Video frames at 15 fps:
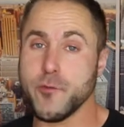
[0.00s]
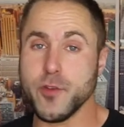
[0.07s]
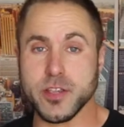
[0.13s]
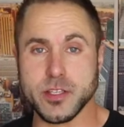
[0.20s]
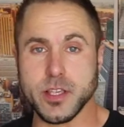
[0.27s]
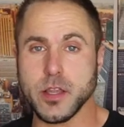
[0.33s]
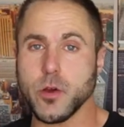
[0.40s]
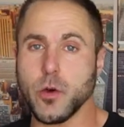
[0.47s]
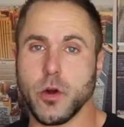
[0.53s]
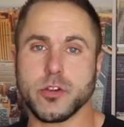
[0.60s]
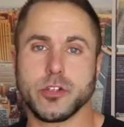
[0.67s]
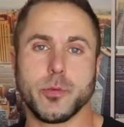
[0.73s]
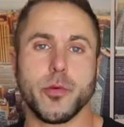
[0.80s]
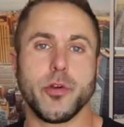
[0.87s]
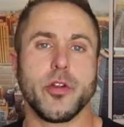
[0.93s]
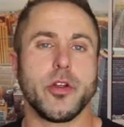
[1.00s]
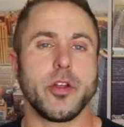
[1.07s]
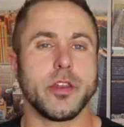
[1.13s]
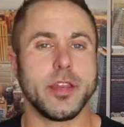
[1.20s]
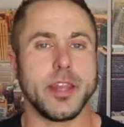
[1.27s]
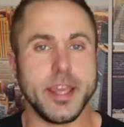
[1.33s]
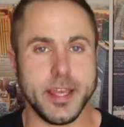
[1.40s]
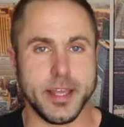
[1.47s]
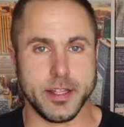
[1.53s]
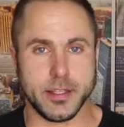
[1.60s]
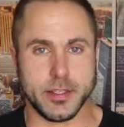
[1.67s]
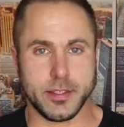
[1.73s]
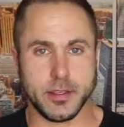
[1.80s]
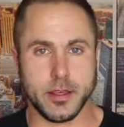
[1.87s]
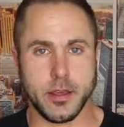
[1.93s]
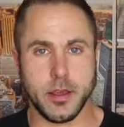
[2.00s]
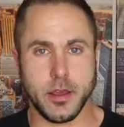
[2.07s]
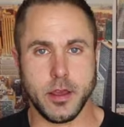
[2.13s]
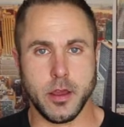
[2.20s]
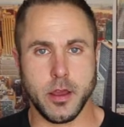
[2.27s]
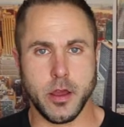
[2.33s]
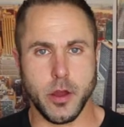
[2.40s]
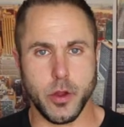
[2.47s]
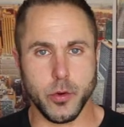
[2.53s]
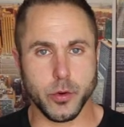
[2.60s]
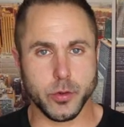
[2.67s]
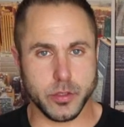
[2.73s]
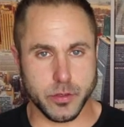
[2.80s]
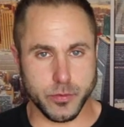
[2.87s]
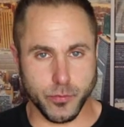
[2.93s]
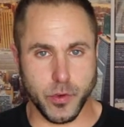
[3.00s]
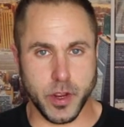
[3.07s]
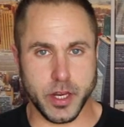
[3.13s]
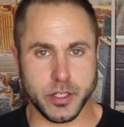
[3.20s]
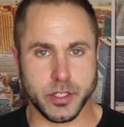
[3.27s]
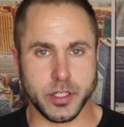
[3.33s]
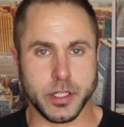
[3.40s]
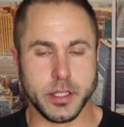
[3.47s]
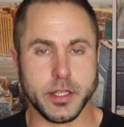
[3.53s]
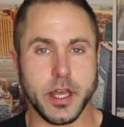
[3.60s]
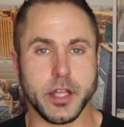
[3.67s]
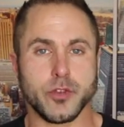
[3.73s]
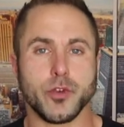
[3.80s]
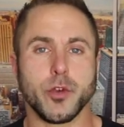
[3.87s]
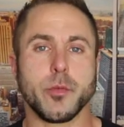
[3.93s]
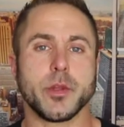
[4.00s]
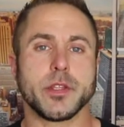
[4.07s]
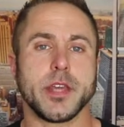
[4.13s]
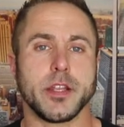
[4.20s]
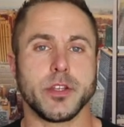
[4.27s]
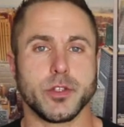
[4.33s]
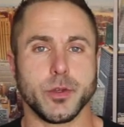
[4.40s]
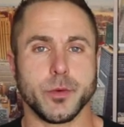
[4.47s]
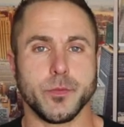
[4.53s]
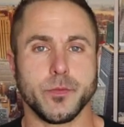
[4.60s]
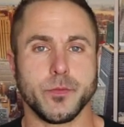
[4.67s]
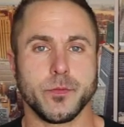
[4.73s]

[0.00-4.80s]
single entrepreneur needs in order to reach their true potential.